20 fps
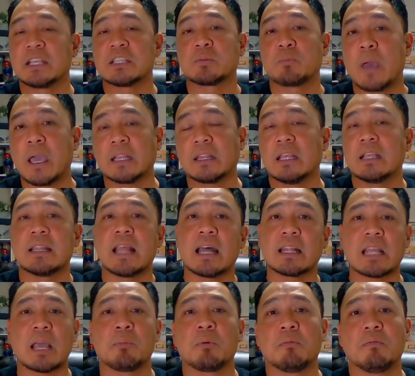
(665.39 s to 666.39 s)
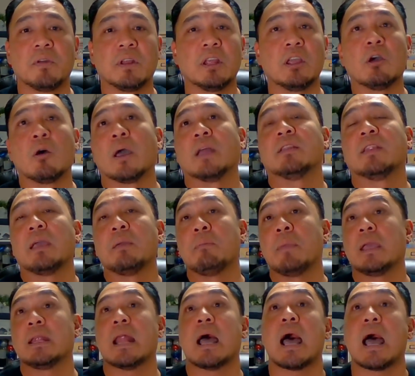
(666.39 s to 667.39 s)
expecting that type of video, and they
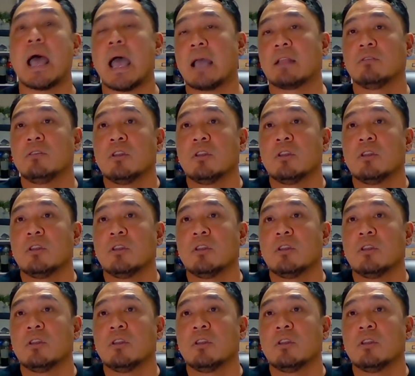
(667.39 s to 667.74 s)
may not,